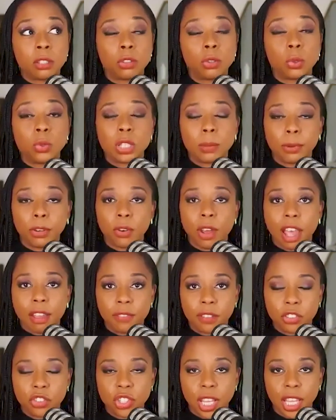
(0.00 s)
through
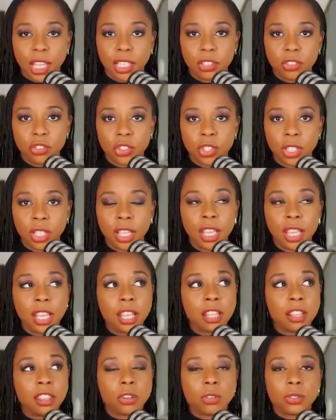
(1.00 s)
demographic change
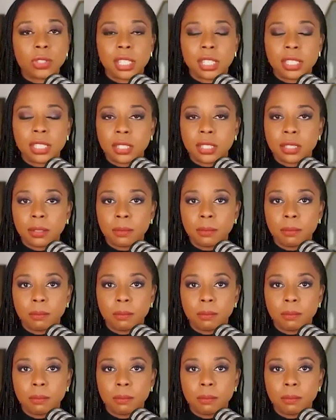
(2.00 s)
there's this